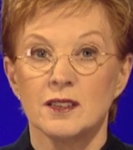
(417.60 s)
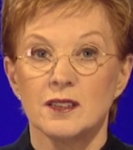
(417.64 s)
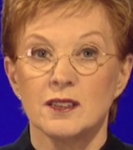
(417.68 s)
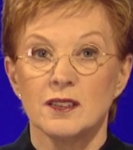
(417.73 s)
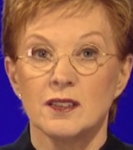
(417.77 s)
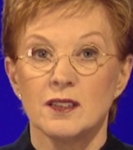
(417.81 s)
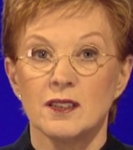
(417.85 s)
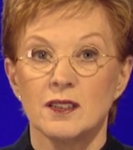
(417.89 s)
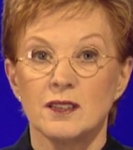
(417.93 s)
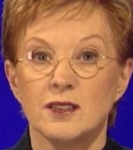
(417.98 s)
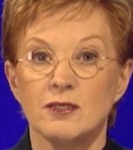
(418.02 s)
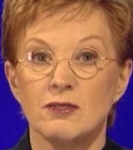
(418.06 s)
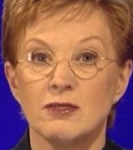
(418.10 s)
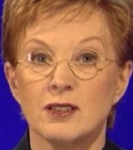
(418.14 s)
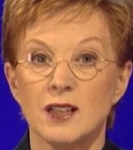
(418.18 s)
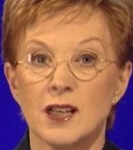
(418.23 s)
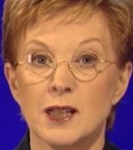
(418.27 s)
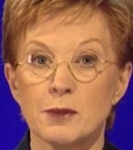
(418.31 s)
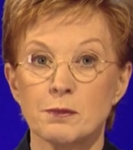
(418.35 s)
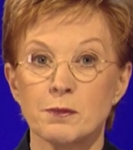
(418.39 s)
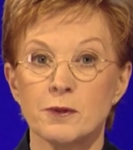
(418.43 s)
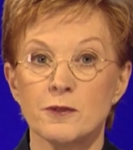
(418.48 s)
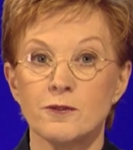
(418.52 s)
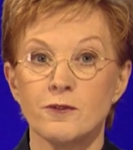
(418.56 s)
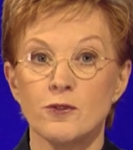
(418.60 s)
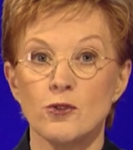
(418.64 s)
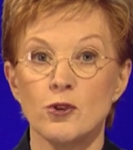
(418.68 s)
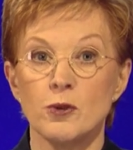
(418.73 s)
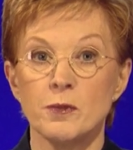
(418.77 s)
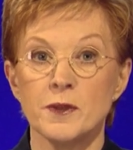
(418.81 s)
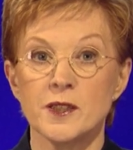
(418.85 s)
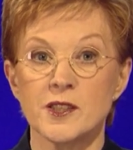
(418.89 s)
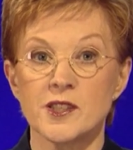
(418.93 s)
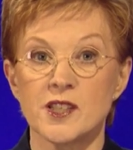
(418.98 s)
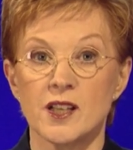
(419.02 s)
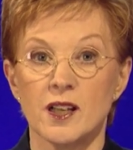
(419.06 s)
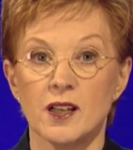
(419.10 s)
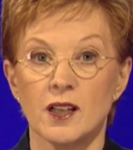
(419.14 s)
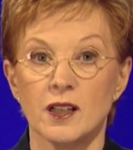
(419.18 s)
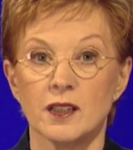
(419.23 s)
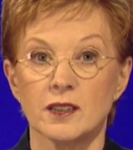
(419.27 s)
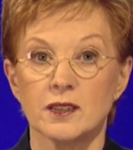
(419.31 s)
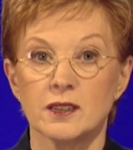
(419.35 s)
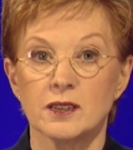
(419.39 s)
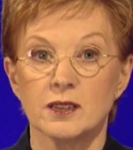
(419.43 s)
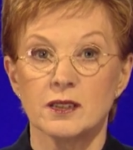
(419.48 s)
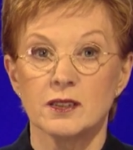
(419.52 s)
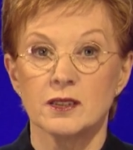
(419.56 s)
And you like performance
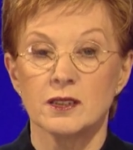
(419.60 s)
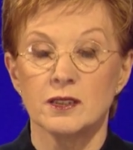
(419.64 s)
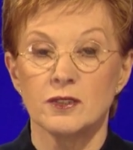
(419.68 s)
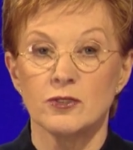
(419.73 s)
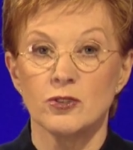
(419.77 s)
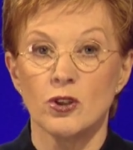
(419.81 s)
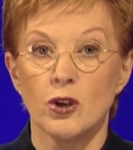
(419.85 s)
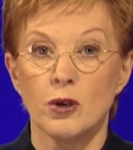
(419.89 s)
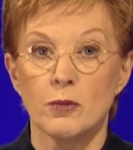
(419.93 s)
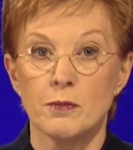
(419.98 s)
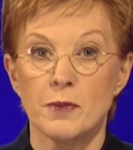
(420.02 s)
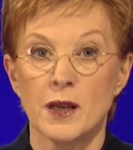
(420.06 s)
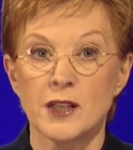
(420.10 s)
art. Not